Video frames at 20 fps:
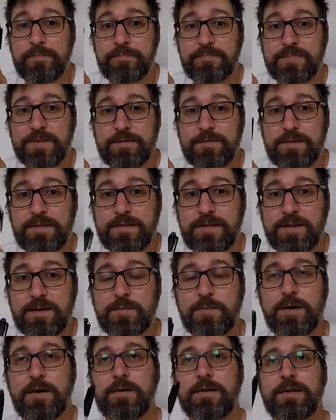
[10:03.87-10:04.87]
if you think
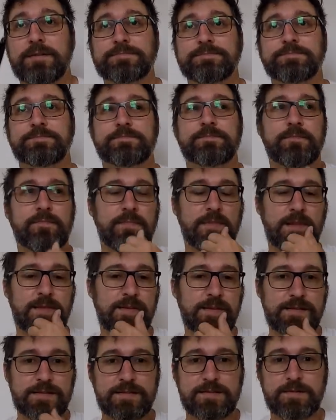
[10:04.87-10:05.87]
about it,
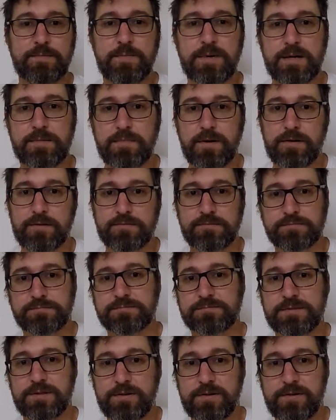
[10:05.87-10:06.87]
this is a big boat,
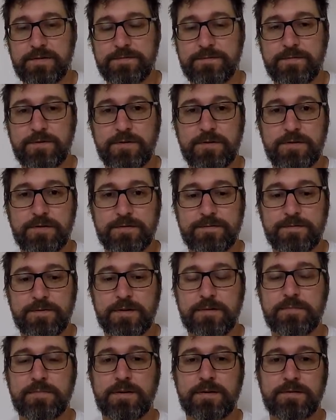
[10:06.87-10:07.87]

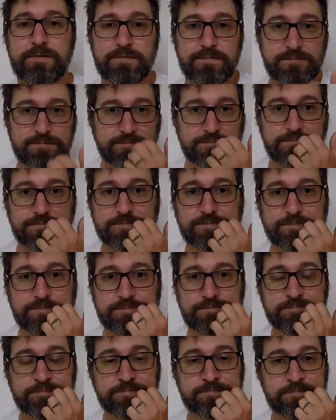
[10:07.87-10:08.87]
34-foot boat,
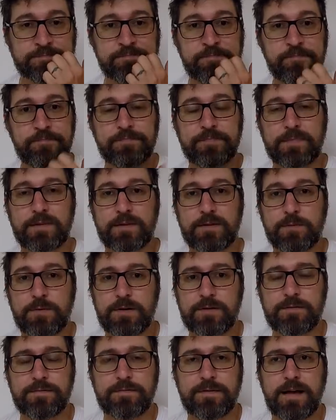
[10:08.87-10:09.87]

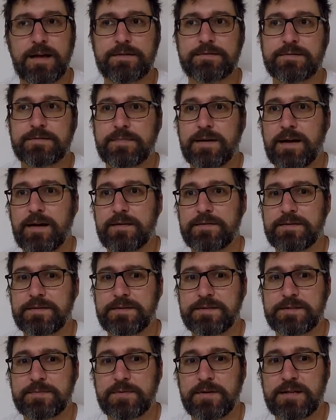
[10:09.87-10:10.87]
12,000 pounds of
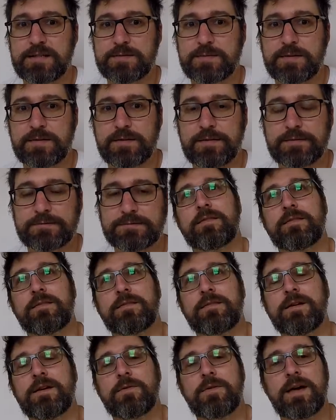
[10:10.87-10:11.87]
displacement.
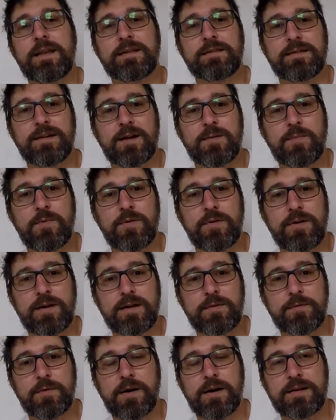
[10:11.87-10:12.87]
Theoretically, our
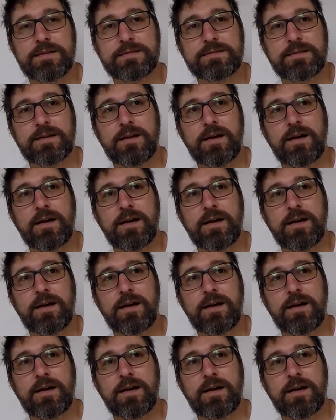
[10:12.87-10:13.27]
mooring was